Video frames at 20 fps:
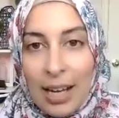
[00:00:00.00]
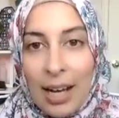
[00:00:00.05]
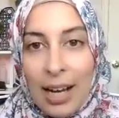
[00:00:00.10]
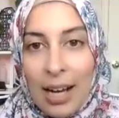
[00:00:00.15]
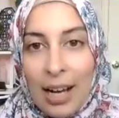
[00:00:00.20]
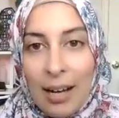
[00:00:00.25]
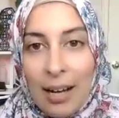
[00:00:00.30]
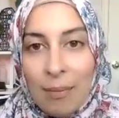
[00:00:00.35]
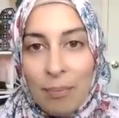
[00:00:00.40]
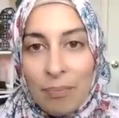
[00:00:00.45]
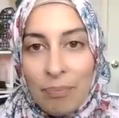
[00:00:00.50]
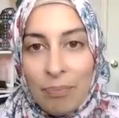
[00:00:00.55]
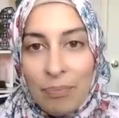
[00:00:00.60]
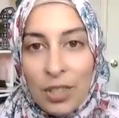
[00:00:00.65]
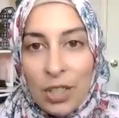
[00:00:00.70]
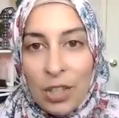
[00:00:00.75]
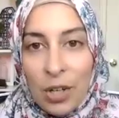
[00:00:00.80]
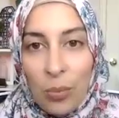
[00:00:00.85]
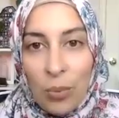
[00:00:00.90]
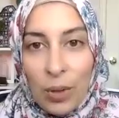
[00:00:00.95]

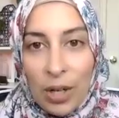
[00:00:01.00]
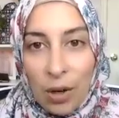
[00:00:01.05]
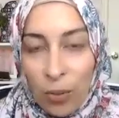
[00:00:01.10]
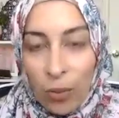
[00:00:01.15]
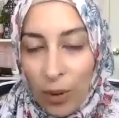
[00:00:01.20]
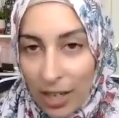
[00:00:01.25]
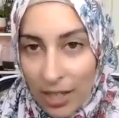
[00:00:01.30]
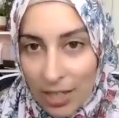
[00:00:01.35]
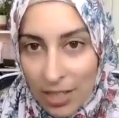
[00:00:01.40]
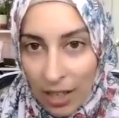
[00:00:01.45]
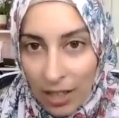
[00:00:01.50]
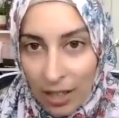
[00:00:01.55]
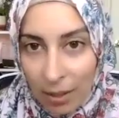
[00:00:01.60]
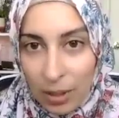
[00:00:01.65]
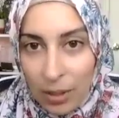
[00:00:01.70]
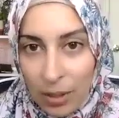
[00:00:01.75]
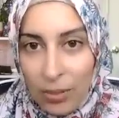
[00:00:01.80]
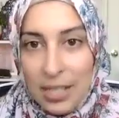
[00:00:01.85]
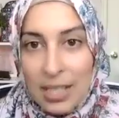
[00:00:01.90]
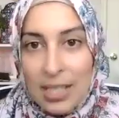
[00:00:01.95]
we don't want to talk
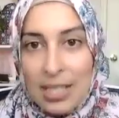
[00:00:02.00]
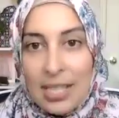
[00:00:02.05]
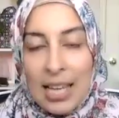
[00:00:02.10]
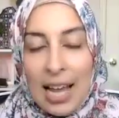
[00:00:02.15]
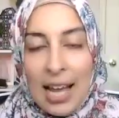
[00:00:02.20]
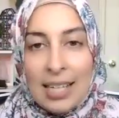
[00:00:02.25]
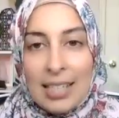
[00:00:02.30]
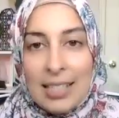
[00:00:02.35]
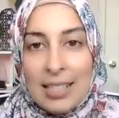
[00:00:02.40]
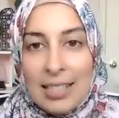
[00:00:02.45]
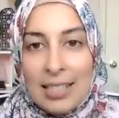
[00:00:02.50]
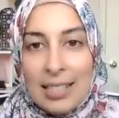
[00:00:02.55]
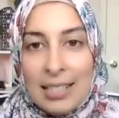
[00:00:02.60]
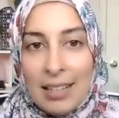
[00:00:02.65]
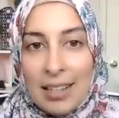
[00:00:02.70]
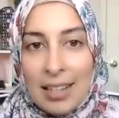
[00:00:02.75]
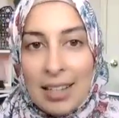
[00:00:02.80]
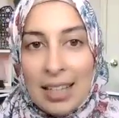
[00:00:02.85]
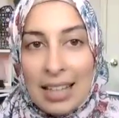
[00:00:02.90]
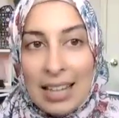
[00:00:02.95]
about this. And
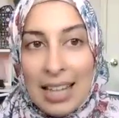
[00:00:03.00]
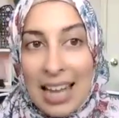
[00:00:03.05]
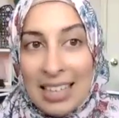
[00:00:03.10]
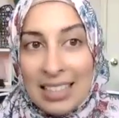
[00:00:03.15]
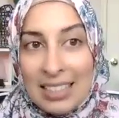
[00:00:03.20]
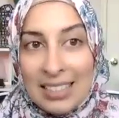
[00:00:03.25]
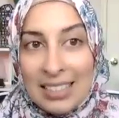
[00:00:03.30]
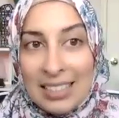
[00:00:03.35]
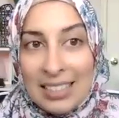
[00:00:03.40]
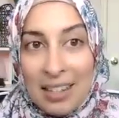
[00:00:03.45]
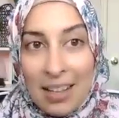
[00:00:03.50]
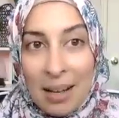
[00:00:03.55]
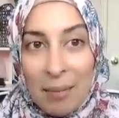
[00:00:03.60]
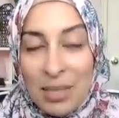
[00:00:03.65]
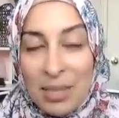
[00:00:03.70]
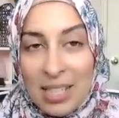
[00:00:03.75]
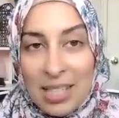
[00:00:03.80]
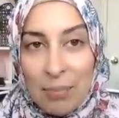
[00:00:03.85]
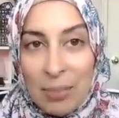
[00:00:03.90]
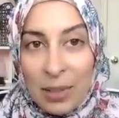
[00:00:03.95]
then them
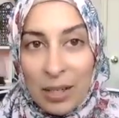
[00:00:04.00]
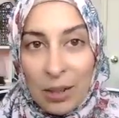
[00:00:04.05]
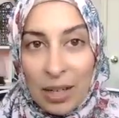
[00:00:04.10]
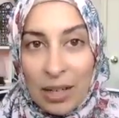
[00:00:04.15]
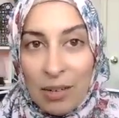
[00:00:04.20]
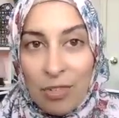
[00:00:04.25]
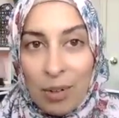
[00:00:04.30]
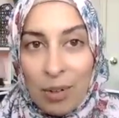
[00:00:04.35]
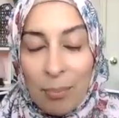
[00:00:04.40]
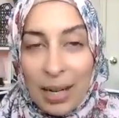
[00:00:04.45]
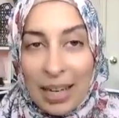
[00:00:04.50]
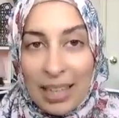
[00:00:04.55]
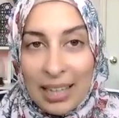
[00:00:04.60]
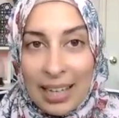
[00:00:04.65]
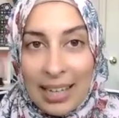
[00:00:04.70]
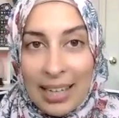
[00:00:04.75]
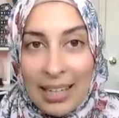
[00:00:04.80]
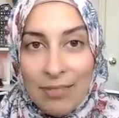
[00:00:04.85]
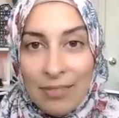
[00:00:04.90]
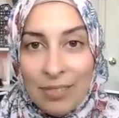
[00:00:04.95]
disappearing from my
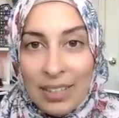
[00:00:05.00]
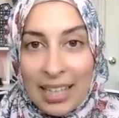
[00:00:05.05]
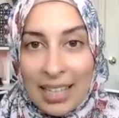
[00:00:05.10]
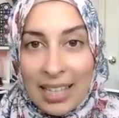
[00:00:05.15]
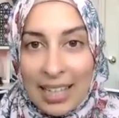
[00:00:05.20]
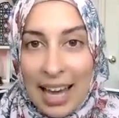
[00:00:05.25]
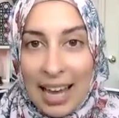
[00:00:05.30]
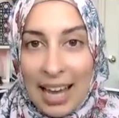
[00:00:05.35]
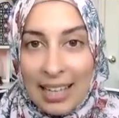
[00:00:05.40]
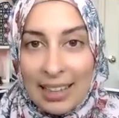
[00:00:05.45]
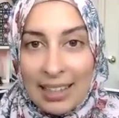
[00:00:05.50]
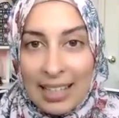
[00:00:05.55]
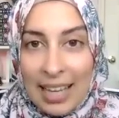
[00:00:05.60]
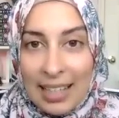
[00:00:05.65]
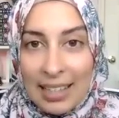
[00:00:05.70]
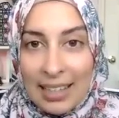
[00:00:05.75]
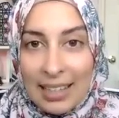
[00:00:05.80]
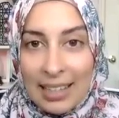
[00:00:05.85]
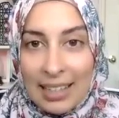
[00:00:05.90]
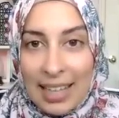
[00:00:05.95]
life. Like, yeah,
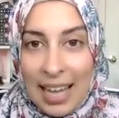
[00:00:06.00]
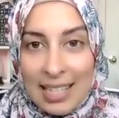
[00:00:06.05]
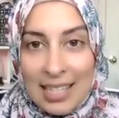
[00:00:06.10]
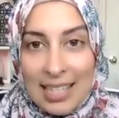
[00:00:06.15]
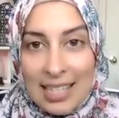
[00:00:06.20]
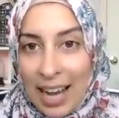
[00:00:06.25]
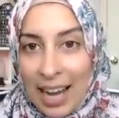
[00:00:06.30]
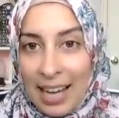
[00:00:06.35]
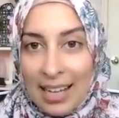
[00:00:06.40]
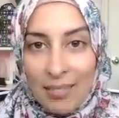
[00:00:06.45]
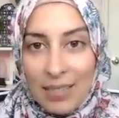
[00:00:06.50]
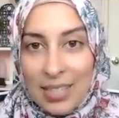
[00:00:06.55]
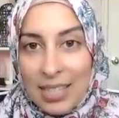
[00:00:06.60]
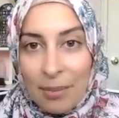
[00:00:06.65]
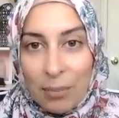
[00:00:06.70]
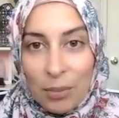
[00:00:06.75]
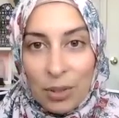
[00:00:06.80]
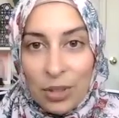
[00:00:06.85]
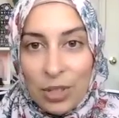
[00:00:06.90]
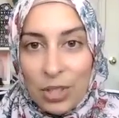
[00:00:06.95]
that's kind of
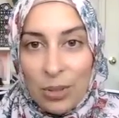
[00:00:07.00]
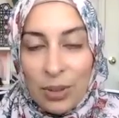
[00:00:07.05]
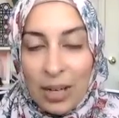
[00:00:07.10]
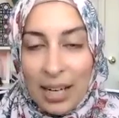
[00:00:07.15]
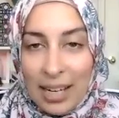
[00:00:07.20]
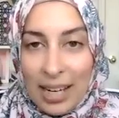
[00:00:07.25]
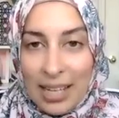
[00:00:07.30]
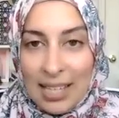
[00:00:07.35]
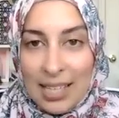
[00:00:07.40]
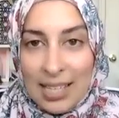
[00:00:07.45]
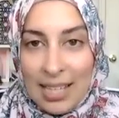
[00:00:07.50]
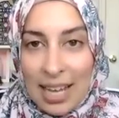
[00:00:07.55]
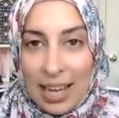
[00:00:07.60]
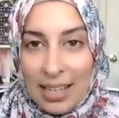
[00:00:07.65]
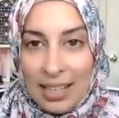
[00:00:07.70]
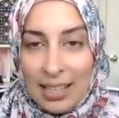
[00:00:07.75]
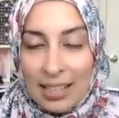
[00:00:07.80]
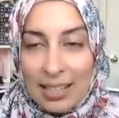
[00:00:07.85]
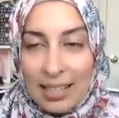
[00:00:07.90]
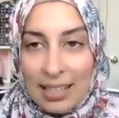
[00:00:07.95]
similar to, I guess,
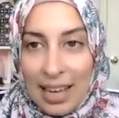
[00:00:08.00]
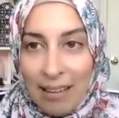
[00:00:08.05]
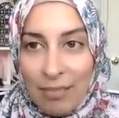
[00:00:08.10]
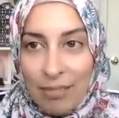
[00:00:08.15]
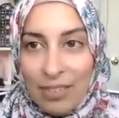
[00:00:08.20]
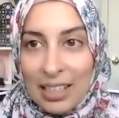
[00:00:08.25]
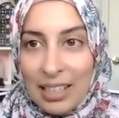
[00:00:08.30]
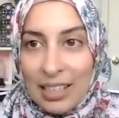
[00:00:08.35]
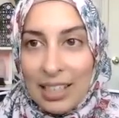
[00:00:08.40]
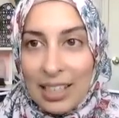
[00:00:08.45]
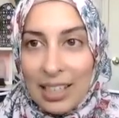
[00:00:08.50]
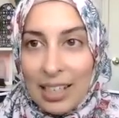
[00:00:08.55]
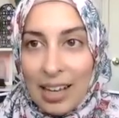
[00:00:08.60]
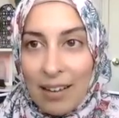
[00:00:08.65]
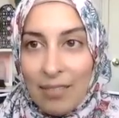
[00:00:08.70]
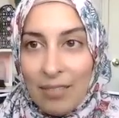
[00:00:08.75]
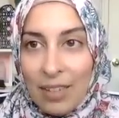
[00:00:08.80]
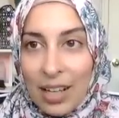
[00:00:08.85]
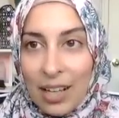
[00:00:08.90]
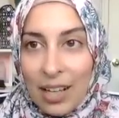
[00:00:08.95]
that feeling
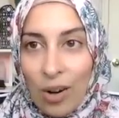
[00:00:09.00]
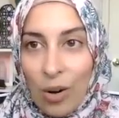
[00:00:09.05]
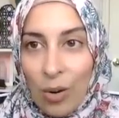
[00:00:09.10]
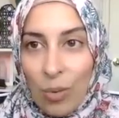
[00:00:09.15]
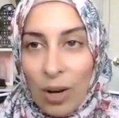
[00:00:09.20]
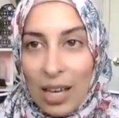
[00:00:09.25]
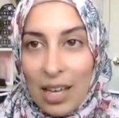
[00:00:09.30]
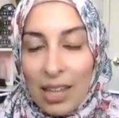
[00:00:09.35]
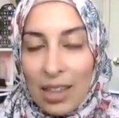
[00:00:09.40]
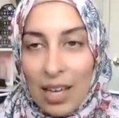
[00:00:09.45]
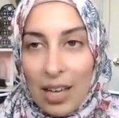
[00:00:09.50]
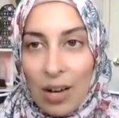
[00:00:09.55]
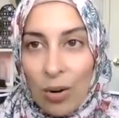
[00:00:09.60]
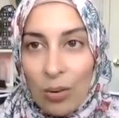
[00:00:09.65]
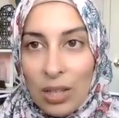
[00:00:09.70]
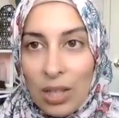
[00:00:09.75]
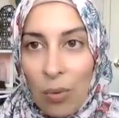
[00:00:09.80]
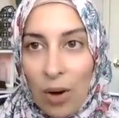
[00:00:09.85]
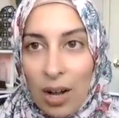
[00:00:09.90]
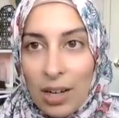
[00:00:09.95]
of like, oh, wait, they
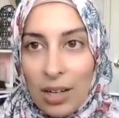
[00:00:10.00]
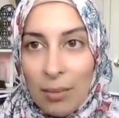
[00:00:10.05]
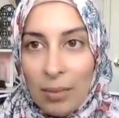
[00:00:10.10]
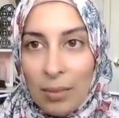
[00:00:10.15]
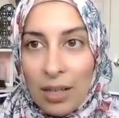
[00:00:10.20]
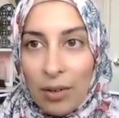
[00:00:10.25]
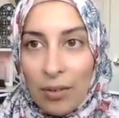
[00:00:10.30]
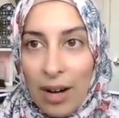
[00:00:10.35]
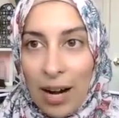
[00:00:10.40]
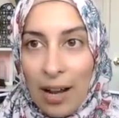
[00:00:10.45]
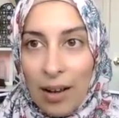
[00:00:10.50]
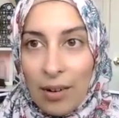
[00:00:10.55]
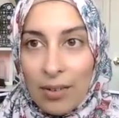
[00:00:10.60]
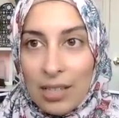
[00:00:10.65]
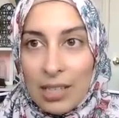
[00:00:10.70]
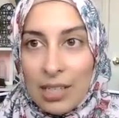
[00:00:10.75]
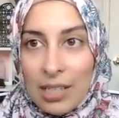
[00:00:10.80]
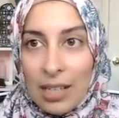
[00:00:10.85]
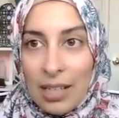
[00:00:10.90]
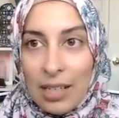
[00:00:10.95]
only wanted me
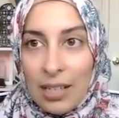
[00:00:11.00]
around